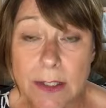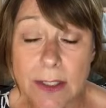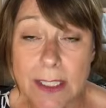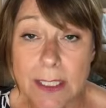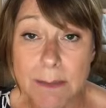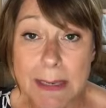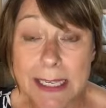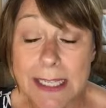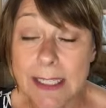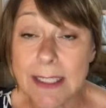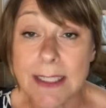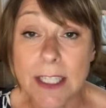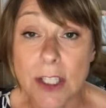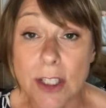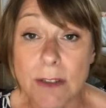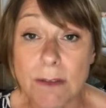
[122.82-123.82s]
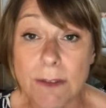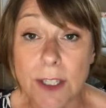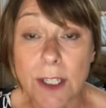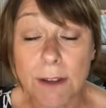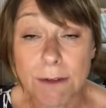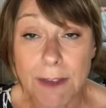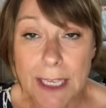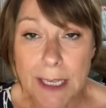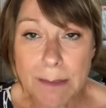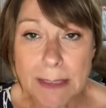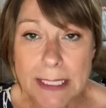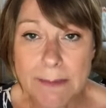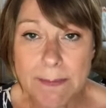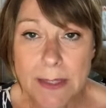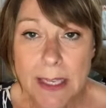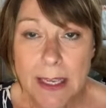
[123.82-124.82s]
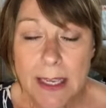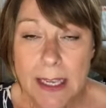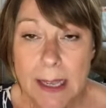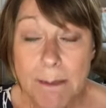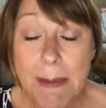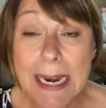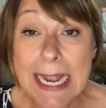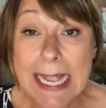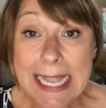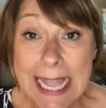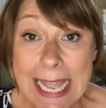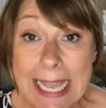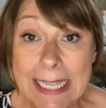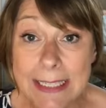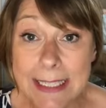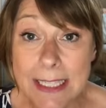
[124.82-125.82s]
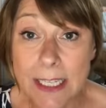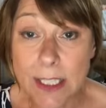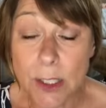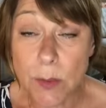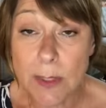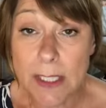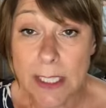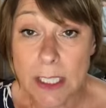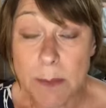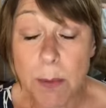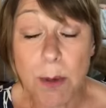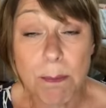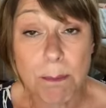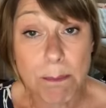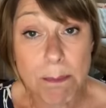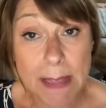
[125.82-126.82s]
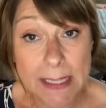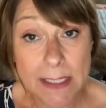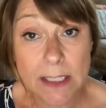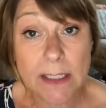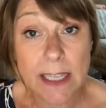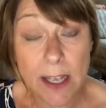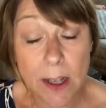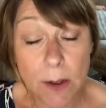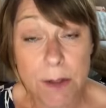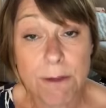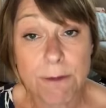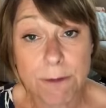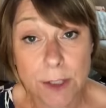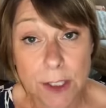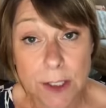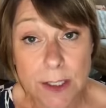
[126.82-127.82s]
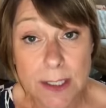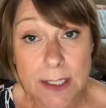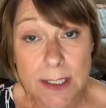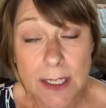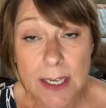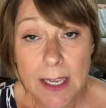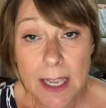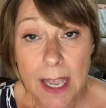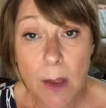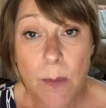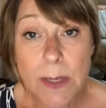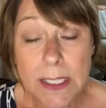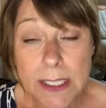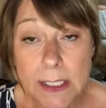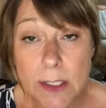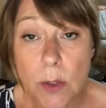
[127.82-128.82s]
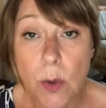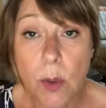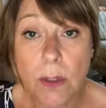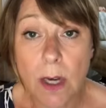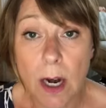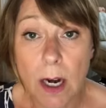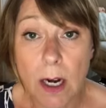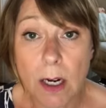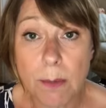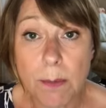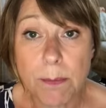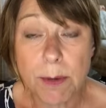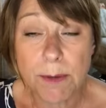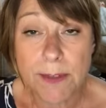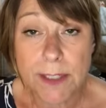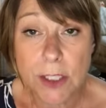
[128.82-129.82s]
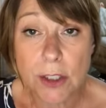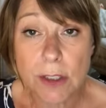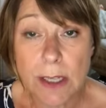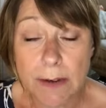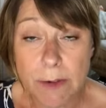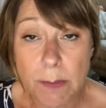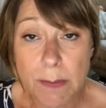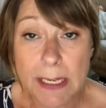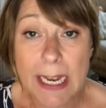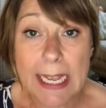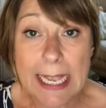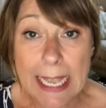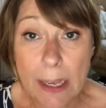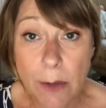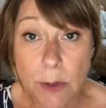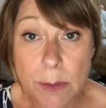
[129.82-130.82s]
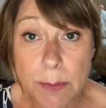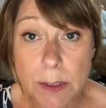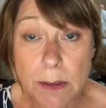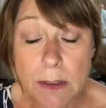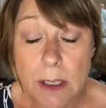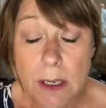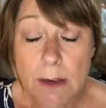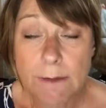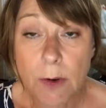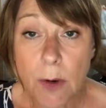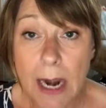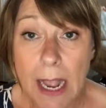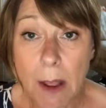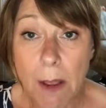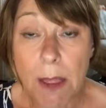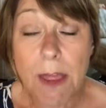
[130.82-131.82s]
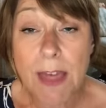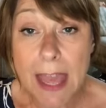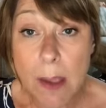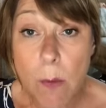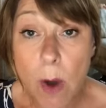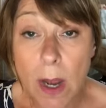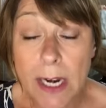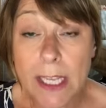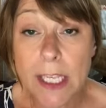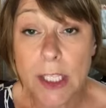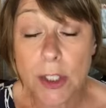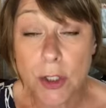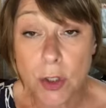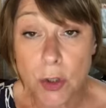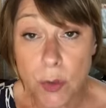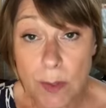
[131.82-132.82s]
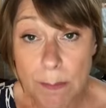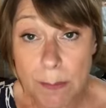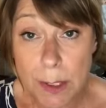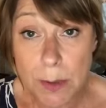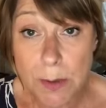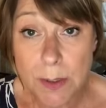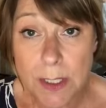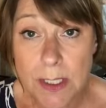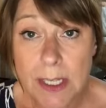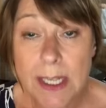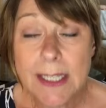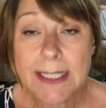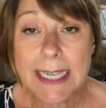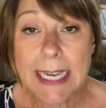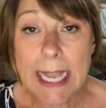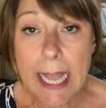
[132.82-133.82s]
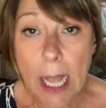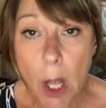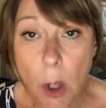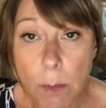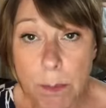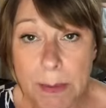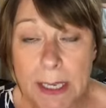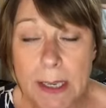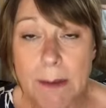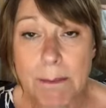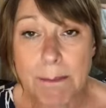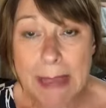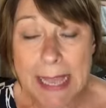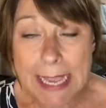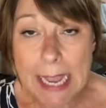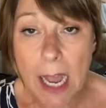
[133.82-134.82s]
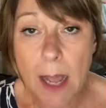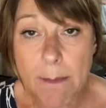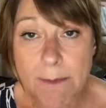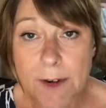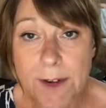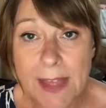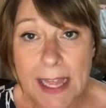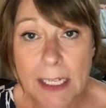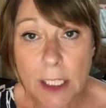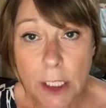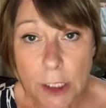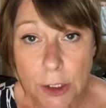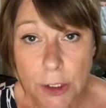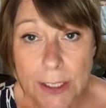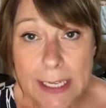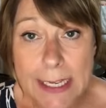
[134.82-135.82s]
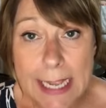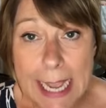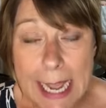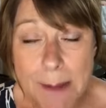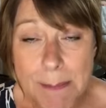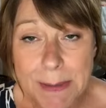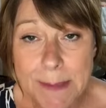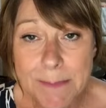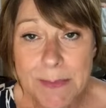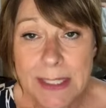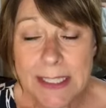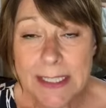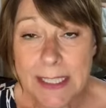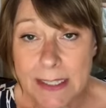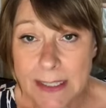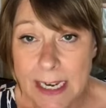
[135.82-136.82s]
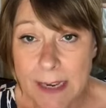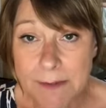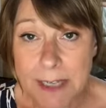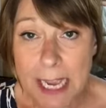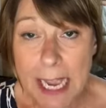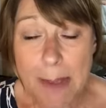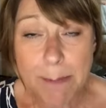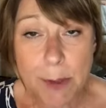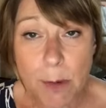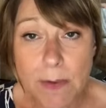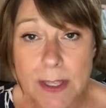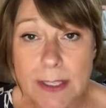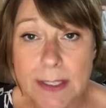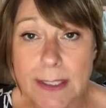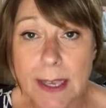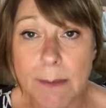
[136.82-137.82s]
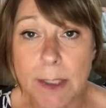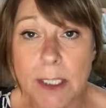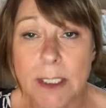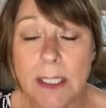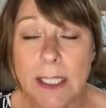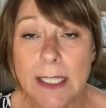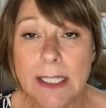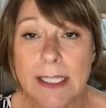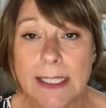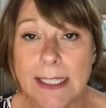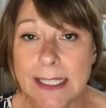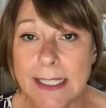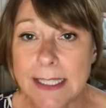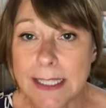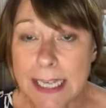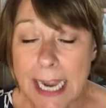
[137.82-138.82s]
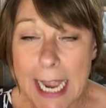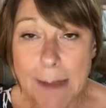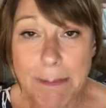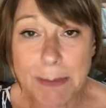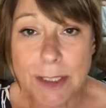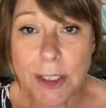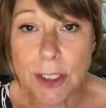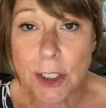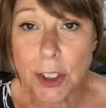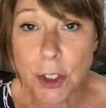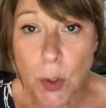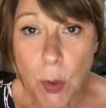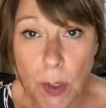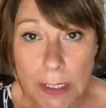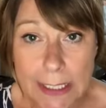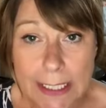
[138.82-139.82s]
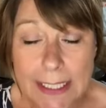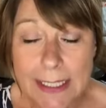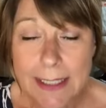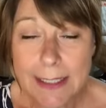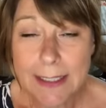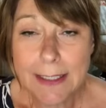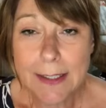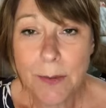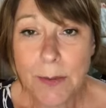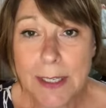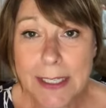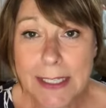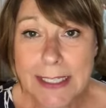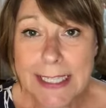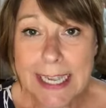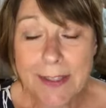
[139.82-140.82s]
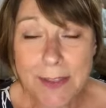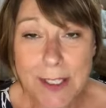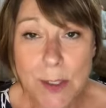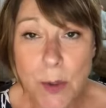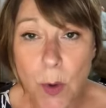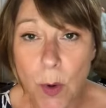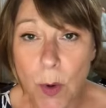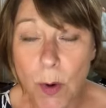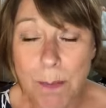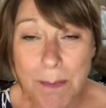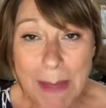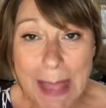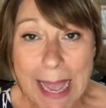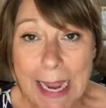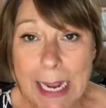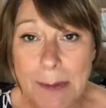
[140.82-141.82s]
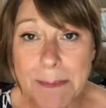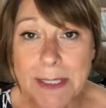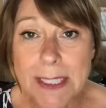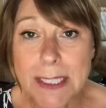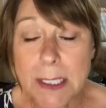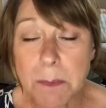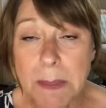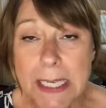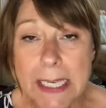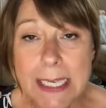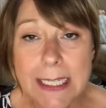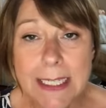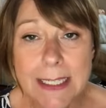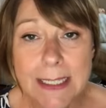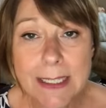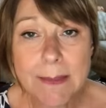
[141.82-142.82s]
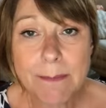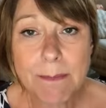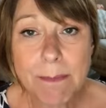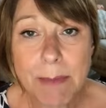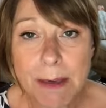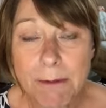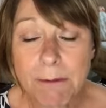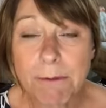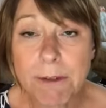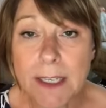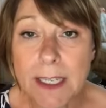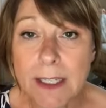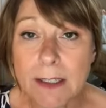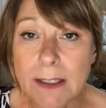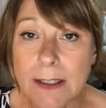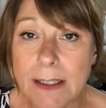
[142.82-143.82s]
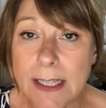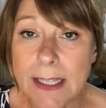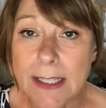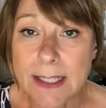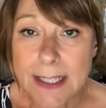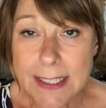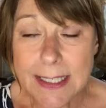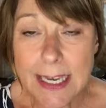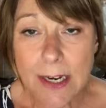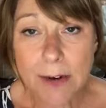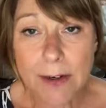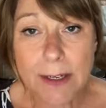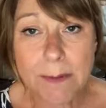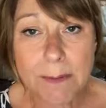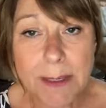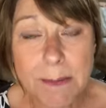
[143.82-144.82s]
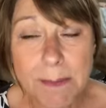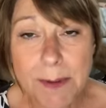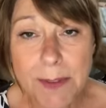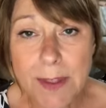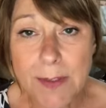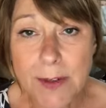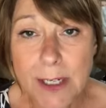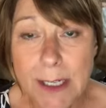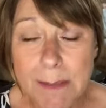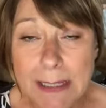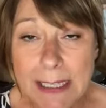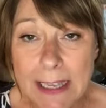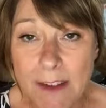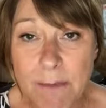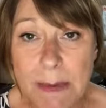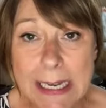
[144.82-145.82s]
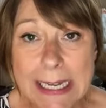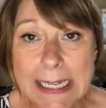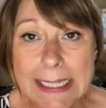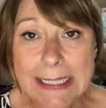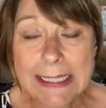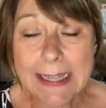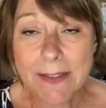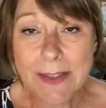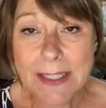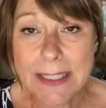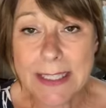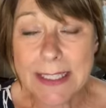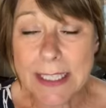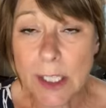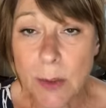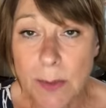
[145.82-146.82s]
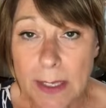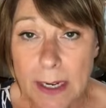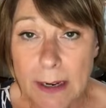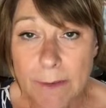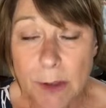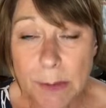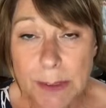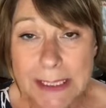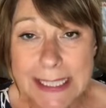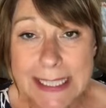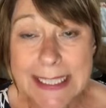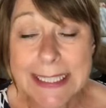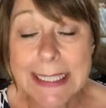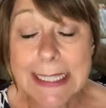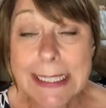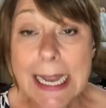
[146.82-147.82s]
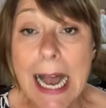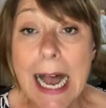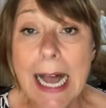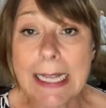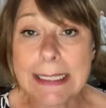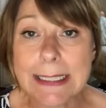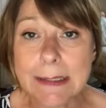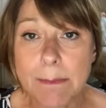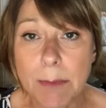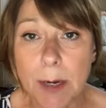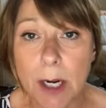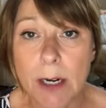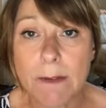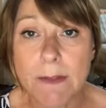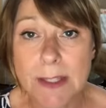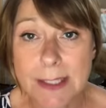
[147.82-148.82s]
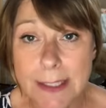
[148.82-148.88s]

You need to make a decision for your family. But I can tell you we need to put mental health first, and we need to hold our provincial government accountable for how they want to contribute to helping make up for that learning gap. It doesn't have to happen over the summer. It needs to happen shortly. We need to get this cohort back up to speed. But fear and scaring people that they're going to be left behind and that this is irrecoverable is not part of the